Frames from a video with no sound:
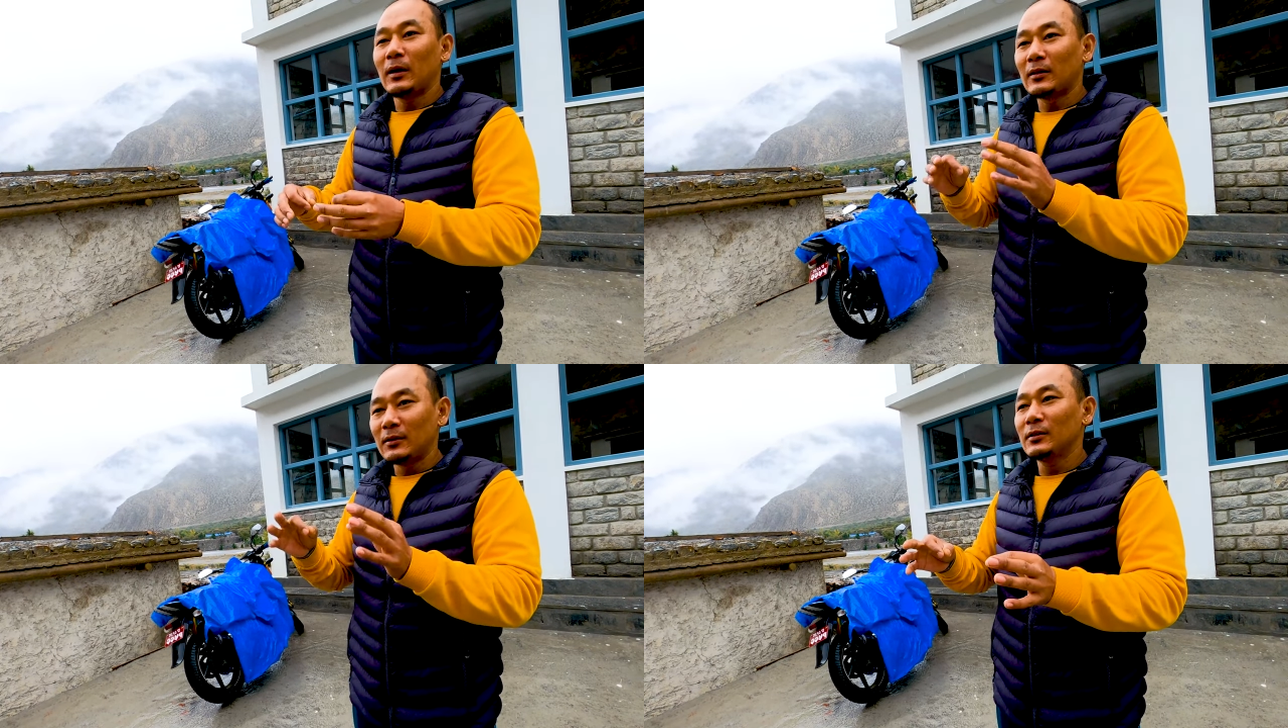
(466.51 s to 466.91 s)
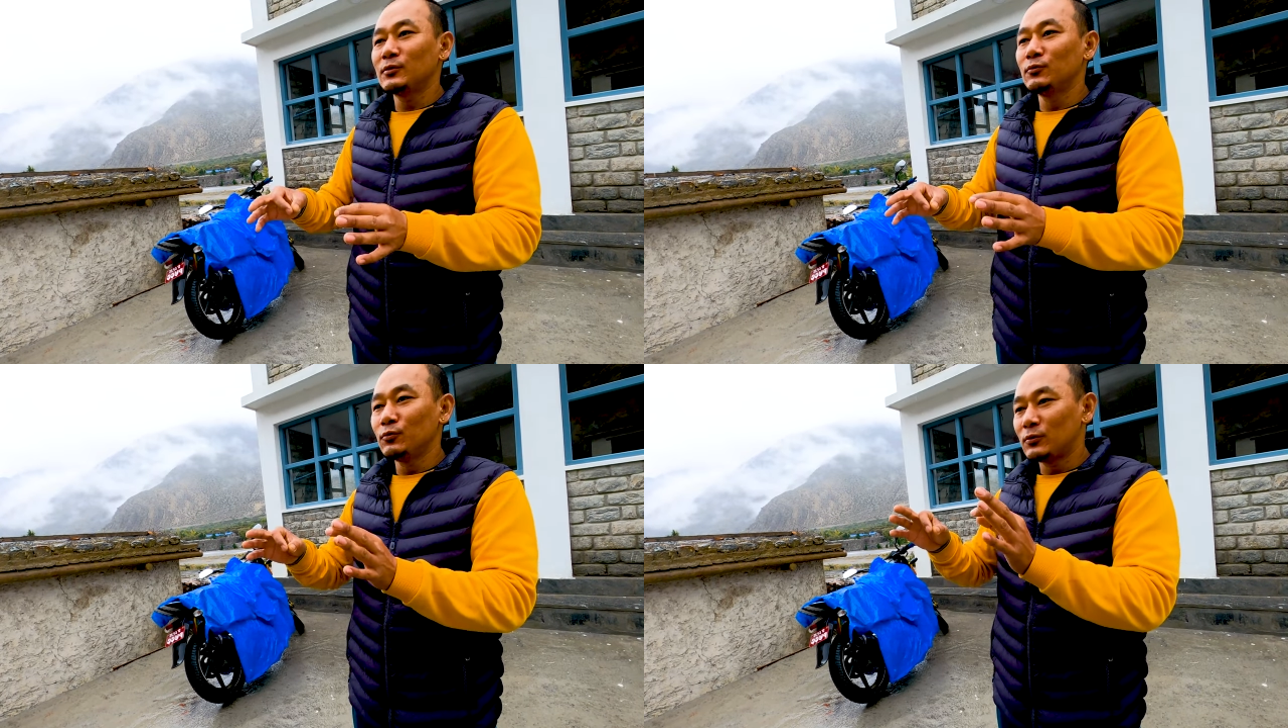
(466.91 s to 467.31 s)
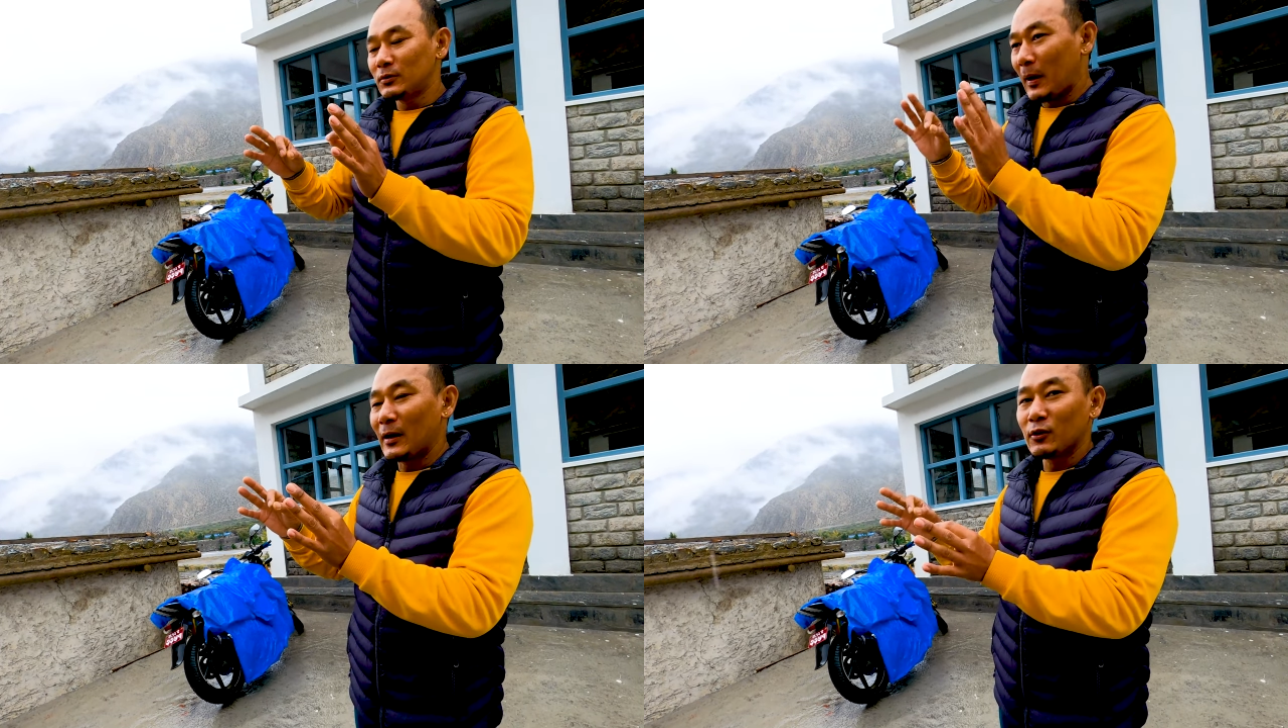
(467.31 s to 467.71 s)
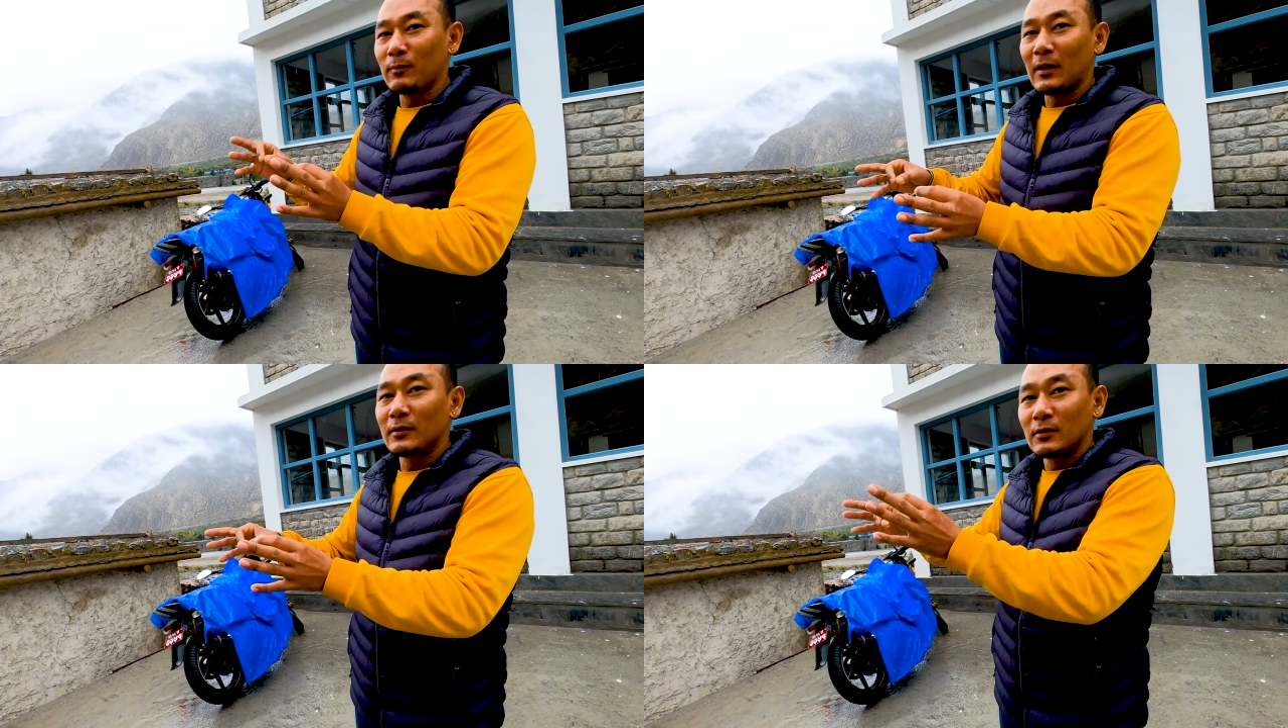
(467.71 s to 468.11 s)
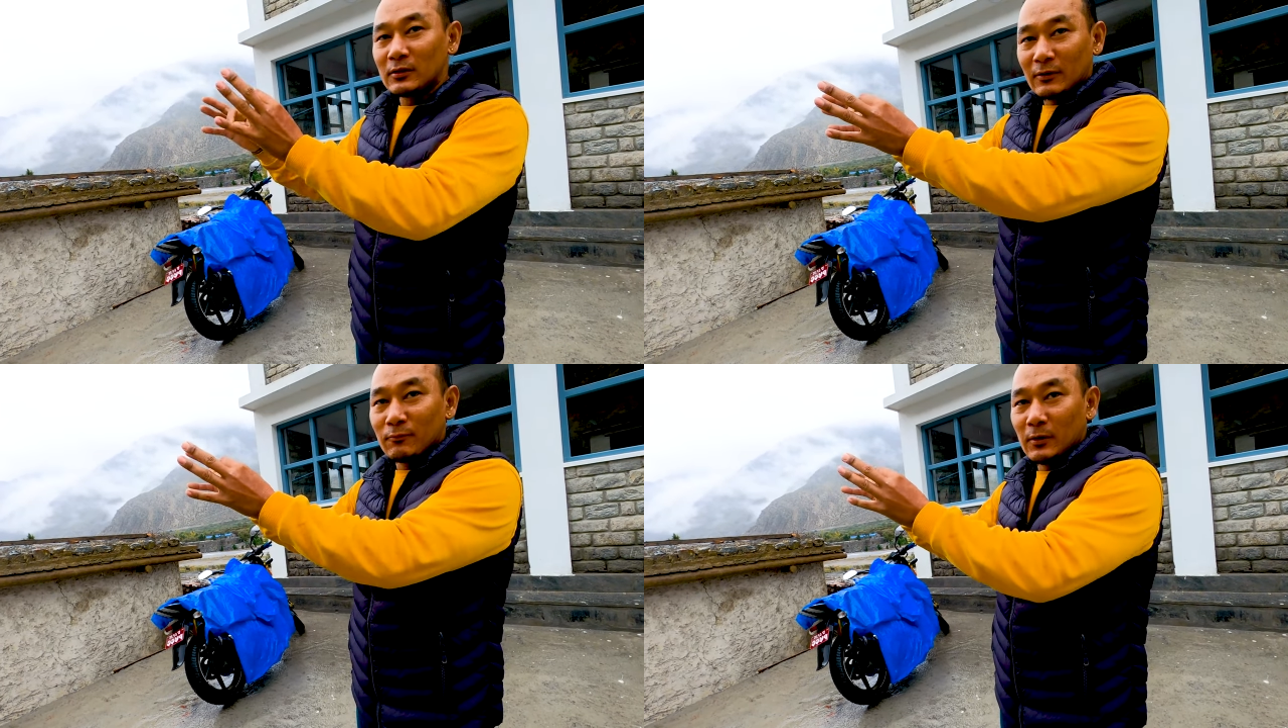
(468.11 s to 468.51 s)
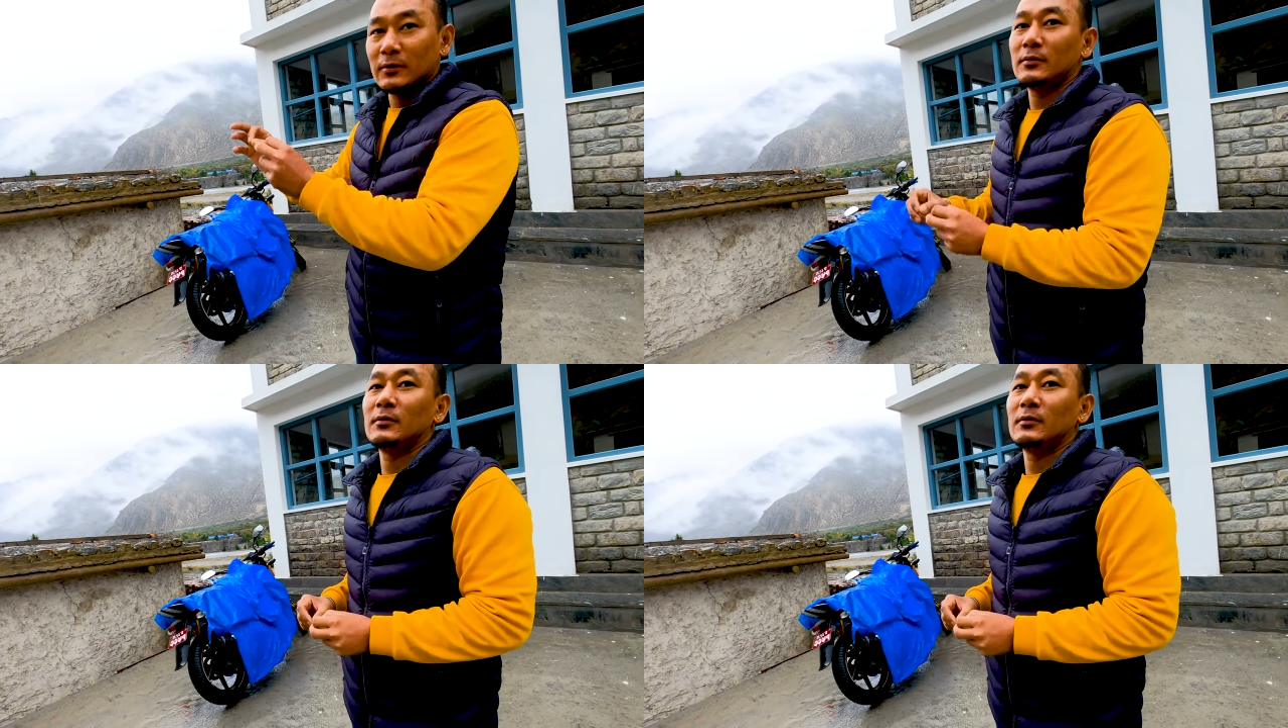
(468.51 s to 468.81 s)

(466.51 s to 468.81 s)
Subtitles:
at least you park your bike in a safe place.